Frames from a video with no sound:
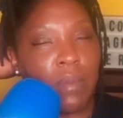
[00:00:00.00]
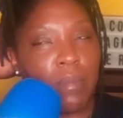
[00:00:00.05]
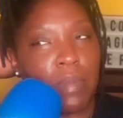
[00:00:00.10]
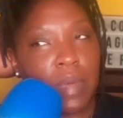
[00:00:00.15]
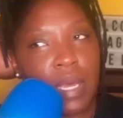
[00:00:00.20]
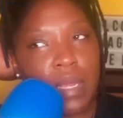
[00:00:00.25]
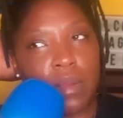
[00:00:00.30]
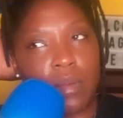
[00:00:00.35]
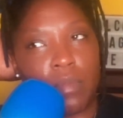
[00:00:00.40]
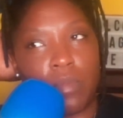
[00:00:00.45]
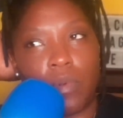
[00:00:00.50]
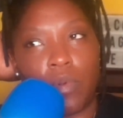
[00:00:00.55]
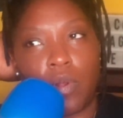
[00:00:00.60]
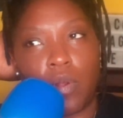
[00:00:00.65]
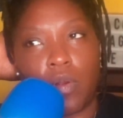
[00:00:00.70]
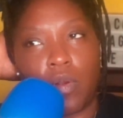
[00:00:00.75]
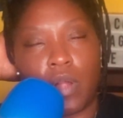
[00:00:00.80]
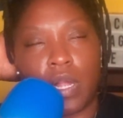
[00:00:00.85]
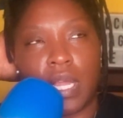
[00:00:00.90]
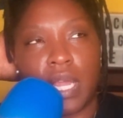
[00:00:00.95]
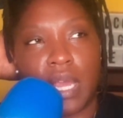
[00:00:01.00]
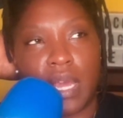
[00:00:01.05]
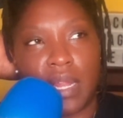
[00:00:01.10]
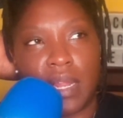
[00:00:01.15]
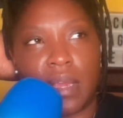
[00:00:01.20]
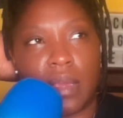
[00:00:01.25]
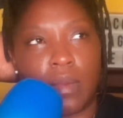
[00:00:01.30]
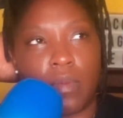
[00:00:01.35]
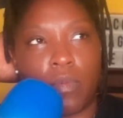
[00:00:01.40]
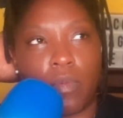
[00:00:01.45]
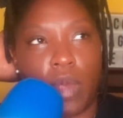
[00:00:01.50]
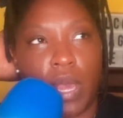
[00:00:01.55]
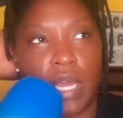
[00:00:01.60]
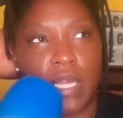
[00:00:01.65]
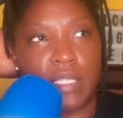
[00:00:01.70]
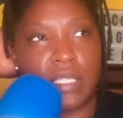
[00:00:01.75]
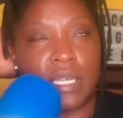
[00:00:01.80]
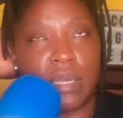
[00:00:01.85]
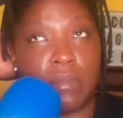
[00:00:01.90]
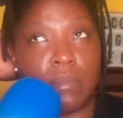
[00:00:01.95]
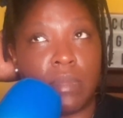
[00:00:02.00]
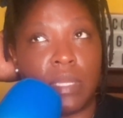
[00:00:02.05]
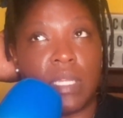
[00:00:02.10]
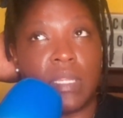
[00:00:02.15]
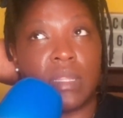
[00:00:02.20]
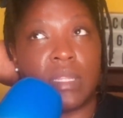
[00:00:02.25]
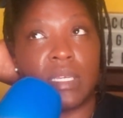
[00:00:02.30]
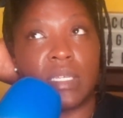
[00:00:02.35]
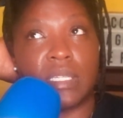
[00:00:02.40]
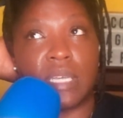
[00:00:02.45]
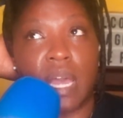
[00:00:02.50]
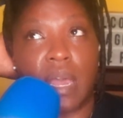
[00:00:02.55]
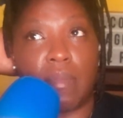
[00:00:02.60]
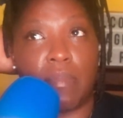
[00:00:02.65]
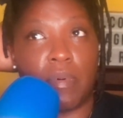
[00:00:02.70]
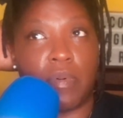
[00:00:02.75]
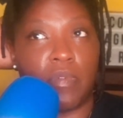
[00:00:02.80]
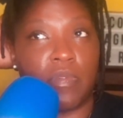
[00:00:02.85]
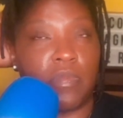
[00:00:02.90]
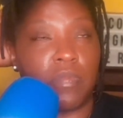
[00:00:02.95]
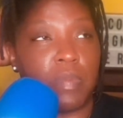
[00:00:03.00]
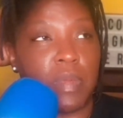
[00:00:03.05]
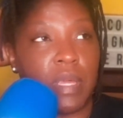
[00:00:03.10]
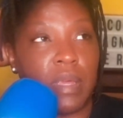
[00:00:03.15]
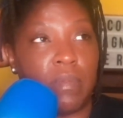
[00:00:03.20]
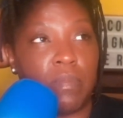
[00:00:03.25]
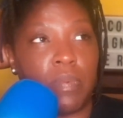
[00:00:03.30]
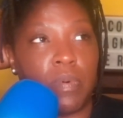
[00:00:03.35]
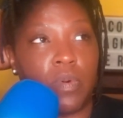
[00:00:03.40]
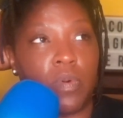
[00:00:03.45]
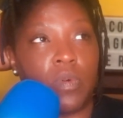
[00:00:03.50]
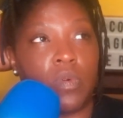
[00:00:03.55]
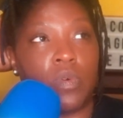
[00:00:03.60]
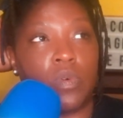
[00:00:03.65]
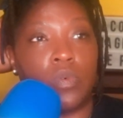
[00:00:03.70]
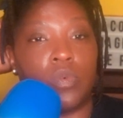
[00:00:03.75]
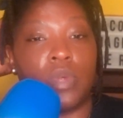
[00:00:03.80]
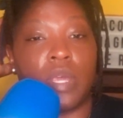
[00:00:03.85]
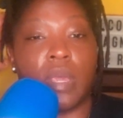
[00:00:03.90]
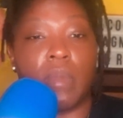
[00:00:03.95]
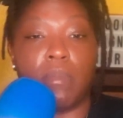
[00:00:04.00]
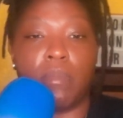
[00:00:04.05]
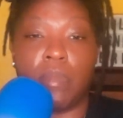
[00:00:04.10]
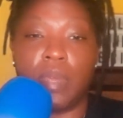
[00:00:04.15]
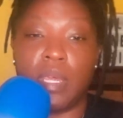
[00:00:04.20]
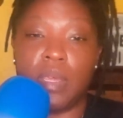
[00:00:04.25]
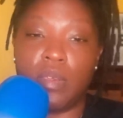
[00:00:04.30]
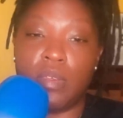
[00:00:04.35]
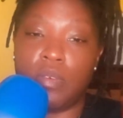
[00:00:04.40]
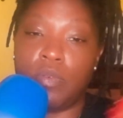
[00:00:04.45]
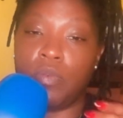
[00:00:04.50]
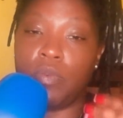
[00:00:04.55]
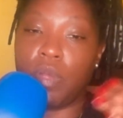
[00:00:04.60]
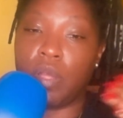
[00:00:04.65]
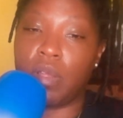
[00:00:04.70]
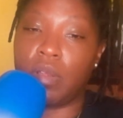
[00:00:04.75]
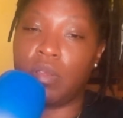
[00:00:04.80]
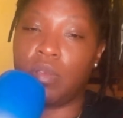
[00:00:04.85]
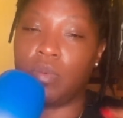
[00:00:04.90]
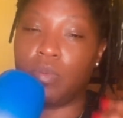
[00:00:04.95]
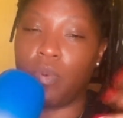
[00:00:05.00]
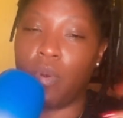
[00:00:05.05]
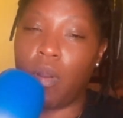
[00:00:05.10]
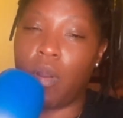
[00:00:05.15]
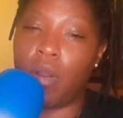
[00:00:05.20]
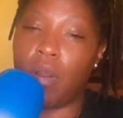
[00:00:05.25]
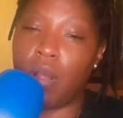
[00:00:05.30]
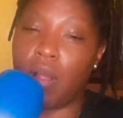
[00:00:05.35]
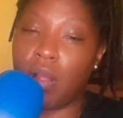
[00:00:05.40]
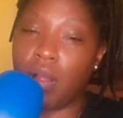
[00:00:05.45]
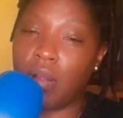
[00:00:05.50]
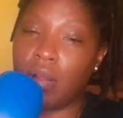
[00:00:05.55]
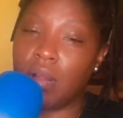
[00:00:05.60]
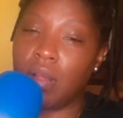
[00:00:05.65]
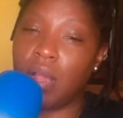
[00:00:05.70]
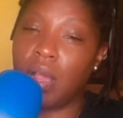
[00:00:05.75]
a better, more organic way to meet the type of people who can meet you where you are.